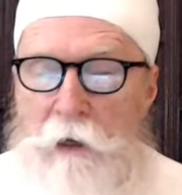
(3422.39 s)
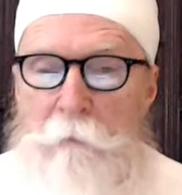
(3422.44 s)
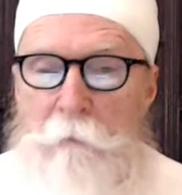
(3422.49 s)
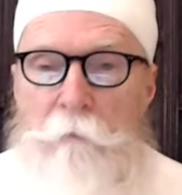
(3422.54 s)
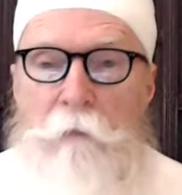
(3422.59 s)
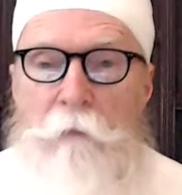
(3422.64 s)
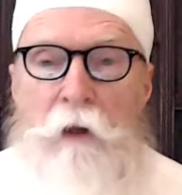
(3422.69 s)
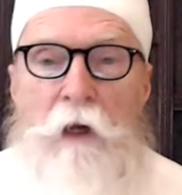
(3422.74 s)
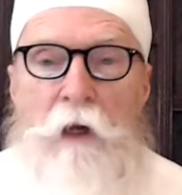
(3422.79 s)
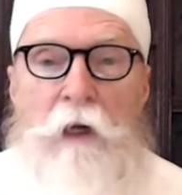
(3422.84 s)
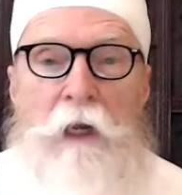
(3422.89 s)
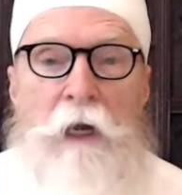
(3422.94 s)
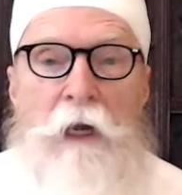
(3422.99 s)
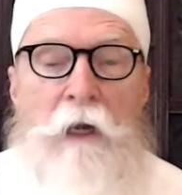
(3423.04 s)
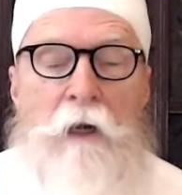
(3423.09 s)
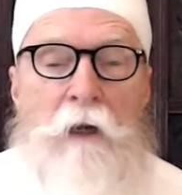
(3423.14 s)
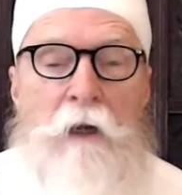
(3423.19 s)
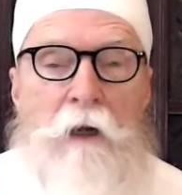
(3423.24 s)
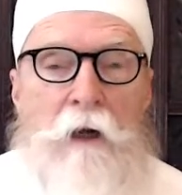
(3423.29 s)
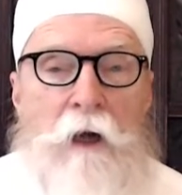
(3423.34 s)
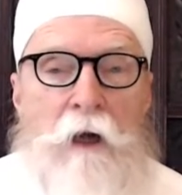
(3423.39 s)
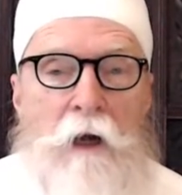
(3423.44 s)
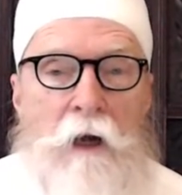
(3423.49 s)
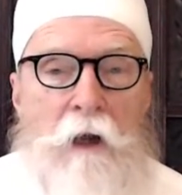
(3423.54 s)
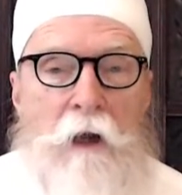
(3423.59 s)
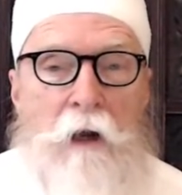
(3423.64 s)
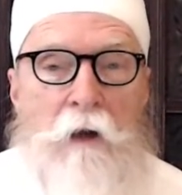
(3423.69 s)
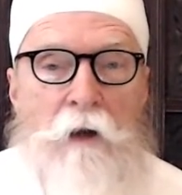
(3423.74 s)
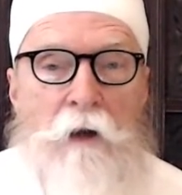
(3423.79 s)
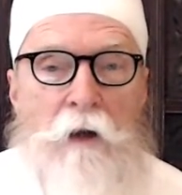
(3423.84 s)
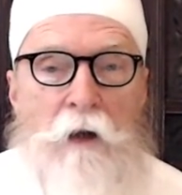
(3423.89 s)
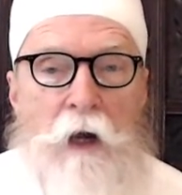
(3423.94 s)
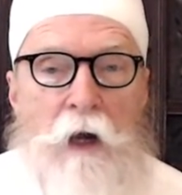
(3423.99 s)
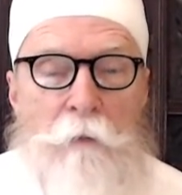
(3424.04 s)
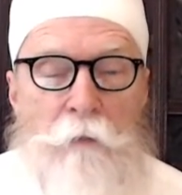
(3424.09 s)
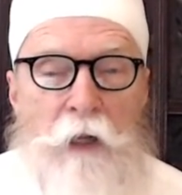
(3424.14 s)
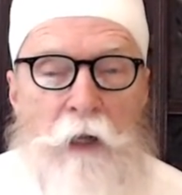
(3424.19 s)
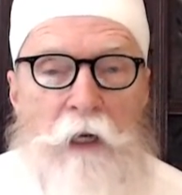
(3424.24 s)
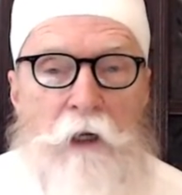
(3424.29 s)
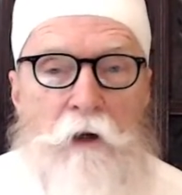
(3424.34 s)
again, I'm
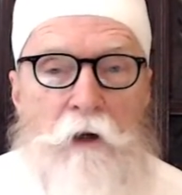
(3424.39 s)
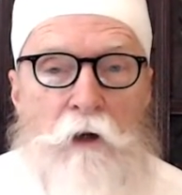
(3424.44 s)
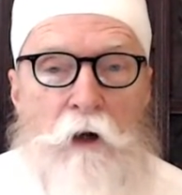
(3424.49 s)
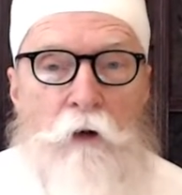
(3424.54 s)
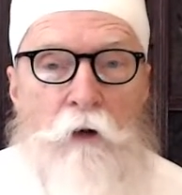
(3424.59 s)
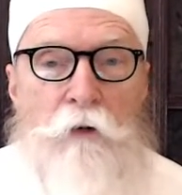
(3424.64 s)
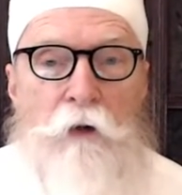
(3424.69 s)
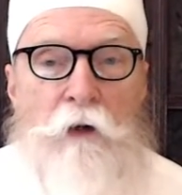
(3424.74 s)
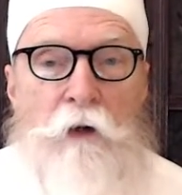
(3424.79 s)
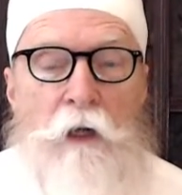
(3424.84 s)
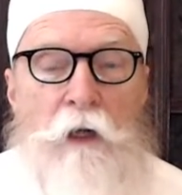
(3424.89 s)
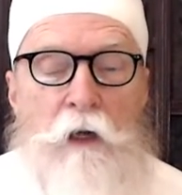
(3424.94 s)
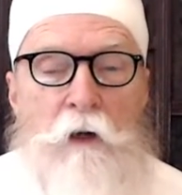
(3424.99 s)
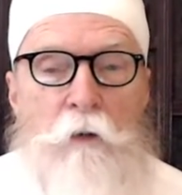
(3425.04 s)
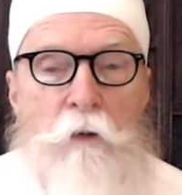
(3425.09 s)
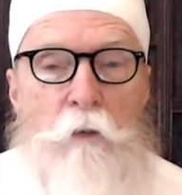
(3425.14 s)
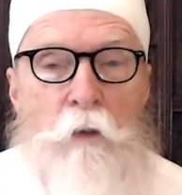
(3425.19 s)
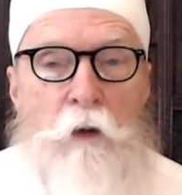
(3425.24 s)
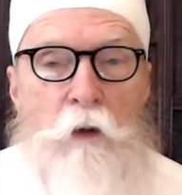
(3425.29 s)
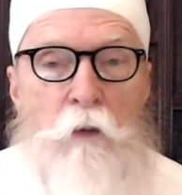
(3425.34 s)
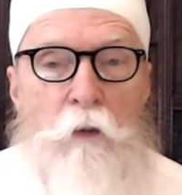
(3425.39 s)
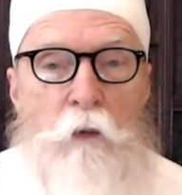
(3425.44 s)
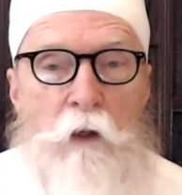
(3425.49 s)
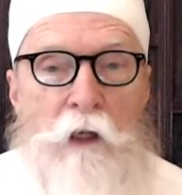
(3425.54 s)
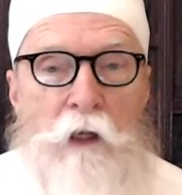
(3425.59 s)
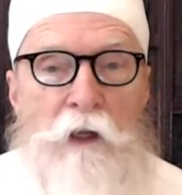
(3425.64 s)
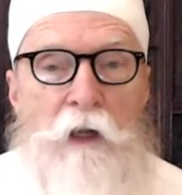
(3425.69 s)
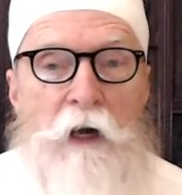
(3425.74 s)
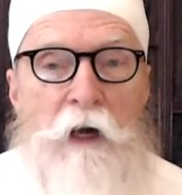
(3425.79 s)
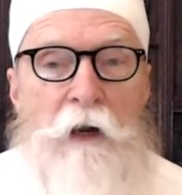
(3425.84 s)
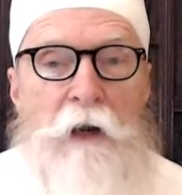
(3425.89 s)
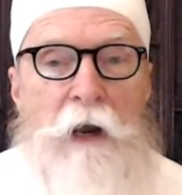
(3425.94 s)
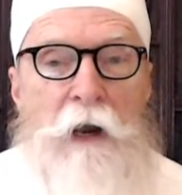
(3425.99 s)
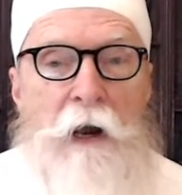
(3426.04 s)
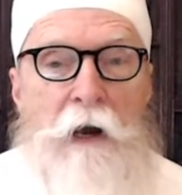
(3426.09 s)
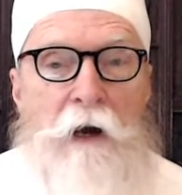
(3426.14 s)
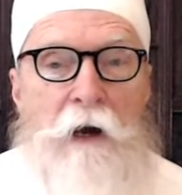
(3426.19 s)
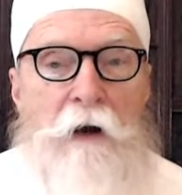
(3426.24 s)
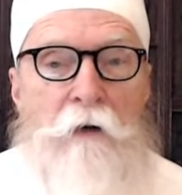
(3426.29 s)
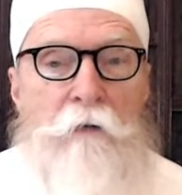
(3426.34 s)
letting you know that we will not
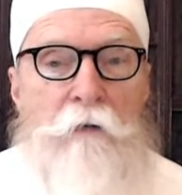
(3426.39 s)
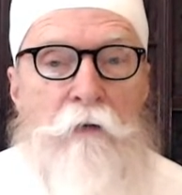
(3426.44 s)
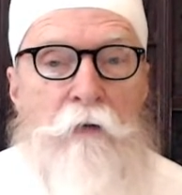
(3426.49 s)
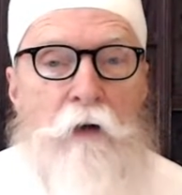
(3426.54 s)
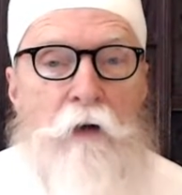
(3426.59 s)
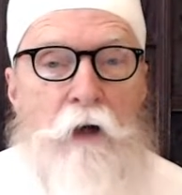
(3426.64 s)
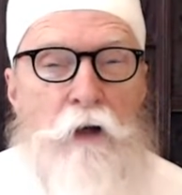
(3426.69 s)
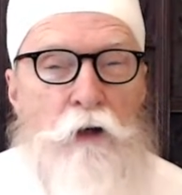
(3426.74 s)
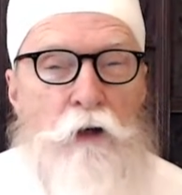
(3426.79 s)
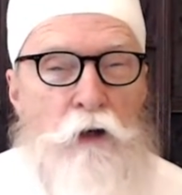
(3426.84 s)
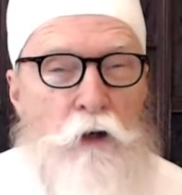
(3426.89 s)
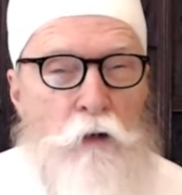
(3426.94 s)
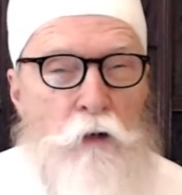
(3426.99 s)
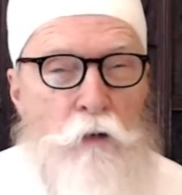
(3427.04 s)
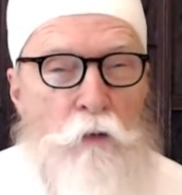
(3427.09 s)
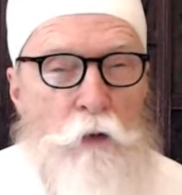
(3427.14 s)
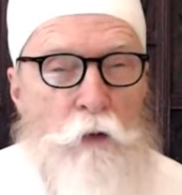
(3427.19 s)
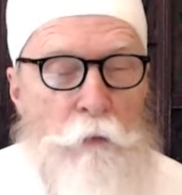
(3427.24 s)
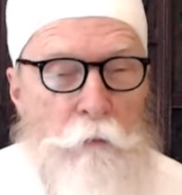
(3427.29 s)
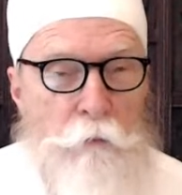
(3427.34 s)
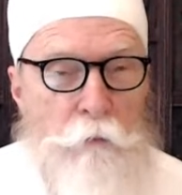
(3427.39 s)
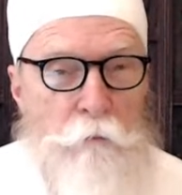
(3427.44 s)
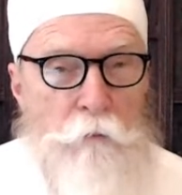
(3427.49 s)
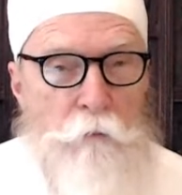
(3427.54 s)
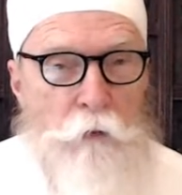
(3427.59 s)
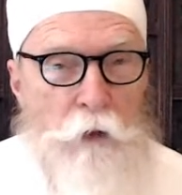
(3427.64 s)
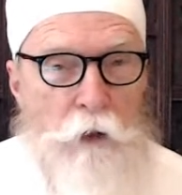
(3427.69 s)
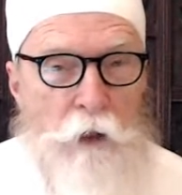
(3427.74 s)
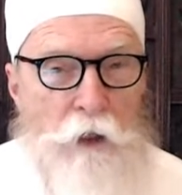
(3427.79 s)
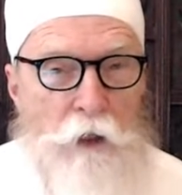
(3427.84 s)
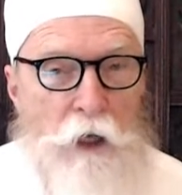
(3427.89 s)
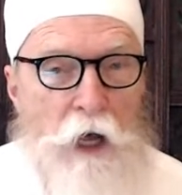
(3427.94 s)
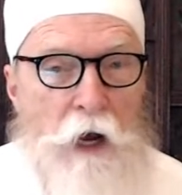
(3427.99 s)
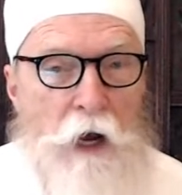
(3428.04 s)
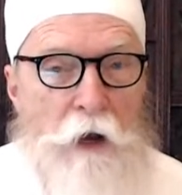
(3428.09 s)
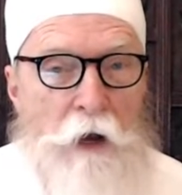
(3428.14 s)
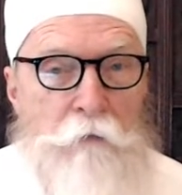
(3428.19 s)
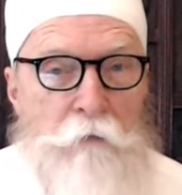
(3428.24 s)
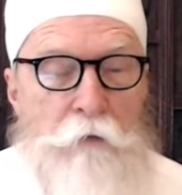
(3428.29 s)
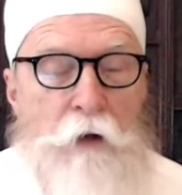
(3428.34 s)
have a new
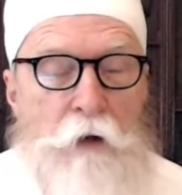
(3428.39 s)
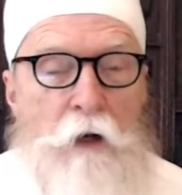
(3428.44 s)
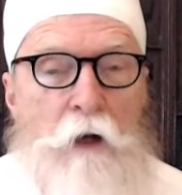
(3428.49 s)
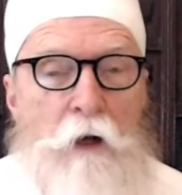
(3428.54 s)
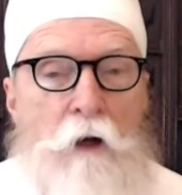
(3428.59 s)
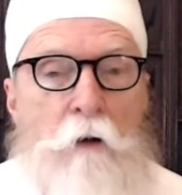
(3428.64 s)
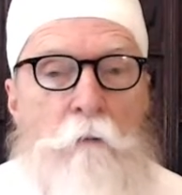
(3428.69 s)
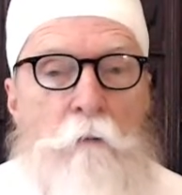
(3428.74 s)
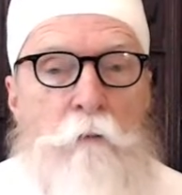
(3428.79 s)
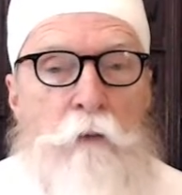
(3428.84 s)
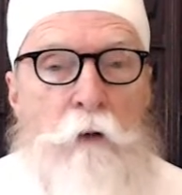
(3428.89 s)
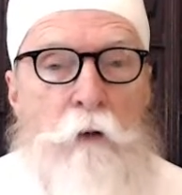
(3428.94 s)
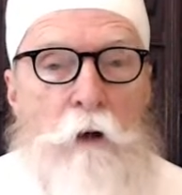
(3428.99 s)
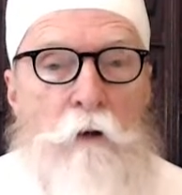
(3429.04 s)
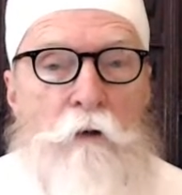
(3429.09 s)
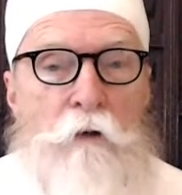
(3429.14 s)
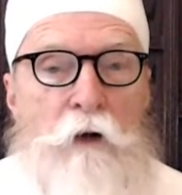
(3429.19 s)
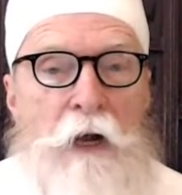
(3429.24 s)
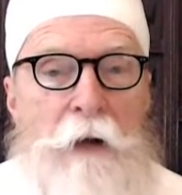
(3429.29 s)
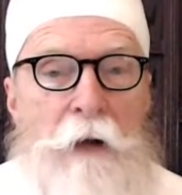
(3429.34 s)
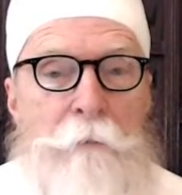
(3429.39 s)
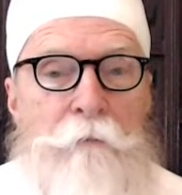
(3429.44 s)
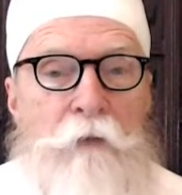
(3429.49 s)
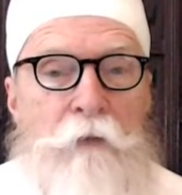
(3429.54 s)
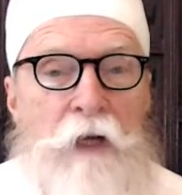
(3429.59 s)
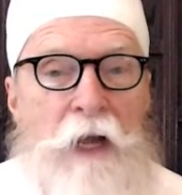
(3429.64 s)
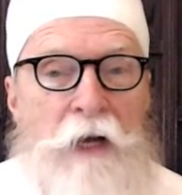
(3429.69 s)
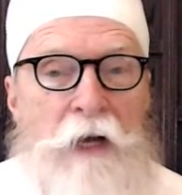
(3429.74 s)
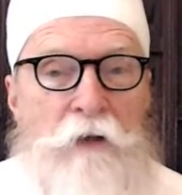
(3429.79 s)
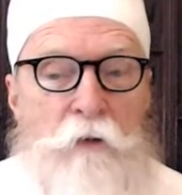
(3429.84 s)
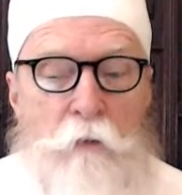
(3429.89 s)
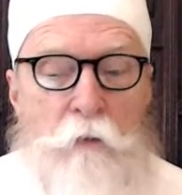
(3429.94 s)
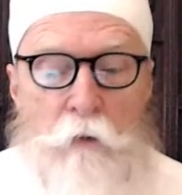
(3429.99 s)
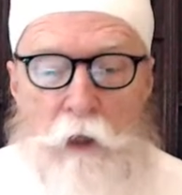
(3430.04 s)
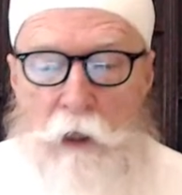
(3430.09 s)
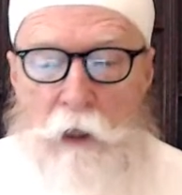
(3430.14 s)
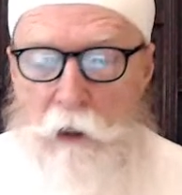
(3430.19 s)
live program next week.